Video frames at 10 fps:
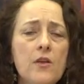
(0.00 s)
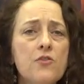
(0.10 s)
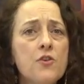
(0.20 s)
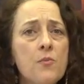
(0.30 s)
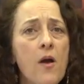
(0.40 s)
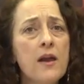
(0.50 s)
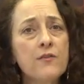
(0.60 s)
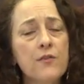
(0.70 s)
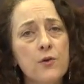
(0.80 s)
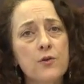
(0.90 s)
So you might
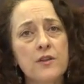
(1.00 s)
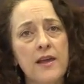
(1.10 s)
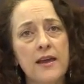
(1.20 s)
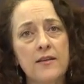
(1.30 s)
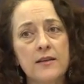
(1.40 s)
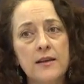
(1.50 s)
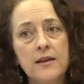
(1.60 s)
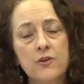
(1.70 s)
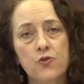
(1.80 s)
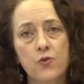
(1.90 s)
have heard that
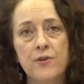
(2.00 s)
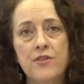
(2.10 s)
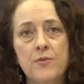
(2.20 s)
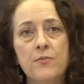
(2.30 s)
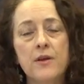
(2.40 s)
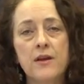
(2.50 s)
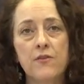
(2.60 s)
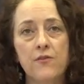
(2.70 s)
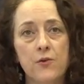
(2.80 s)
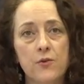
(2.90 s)
truism
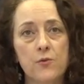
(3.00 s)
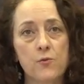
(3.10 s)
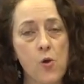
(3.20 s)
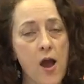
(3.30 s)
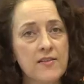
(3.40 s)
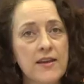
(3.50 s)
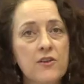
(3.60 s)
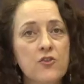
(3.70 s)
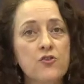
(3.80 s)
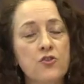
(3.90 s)
for
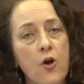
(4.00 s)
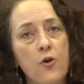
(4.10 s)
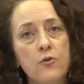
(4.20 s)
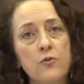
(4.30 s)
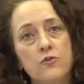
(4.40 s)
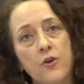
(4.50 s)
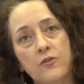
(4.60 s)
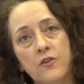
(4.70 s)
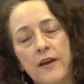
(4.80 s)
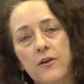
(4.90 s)
writing, show,
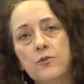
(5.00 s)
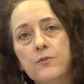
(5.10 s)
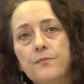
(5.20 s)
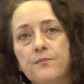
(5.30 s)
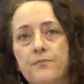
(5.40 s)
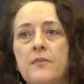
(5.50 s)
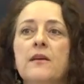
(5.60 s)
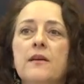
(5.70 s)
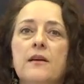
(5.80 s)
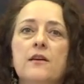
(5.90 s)
don't tell,
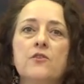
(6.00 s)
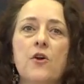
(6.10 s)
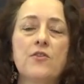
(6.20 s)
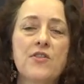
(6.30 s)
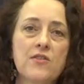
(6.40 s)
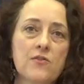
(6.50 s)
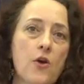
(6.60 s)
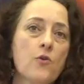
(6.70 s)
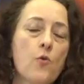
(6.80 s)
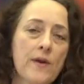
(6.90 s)
don't
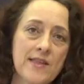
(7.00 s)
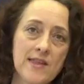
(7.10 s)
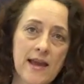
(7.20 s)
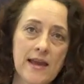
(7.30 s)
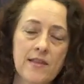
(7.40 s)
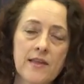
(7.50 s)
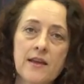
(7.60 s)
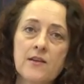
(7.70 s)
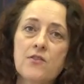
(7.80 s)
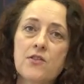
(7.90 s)
always state
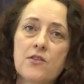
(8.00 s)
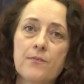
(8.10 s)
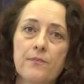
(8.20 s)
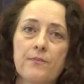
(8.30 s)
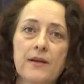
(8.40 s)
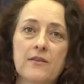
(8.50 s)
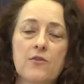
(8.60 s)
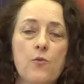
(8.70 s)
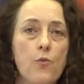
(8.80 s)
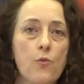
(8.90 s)
things, but
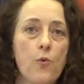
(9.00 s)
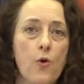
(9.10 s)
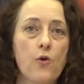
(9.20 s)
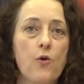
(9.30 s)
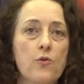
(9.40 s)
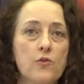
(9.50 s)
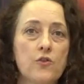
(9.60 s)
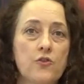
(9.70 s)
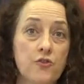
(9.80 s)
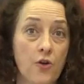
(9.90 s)
work
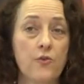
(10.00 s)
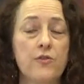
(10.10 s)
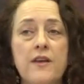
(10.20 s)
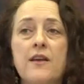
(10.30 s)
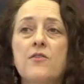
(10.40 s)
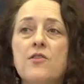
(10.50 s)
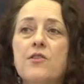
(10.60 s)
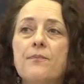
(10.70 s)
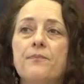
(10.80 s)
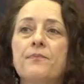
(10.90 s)
to show
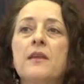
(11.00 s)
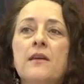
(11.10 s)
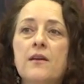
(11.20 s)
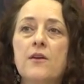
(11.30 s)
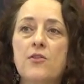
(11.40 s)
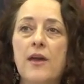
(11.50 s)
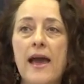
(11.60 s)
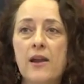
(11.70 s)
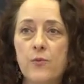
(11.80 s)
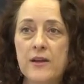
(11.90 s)
things. So
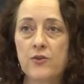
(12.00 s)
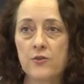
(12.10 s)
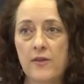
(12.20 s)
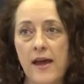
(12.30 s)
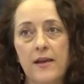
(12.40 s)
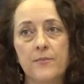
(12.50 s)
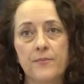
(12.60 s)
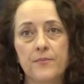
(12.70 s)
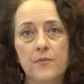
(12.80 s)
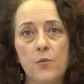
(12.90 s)
how do we do that?
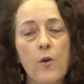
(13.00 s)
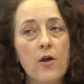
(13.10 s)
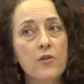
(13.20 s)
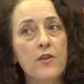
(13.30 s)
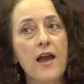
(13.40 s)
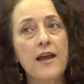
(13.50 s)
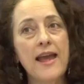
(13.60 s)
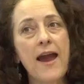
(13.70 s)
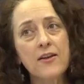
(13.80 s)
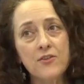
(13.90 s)
Well,
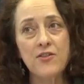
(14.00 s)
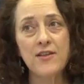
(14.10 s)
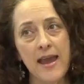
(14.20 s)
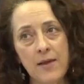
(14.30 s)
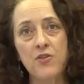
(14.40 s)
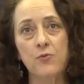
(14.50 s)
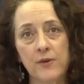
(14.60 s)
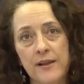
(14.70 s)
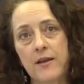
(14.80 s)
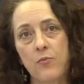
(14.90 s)
characters' names are
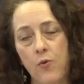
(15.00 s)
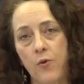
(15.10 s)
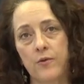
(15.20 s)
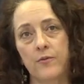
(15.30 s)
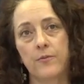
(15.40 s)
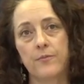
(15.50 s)
really important,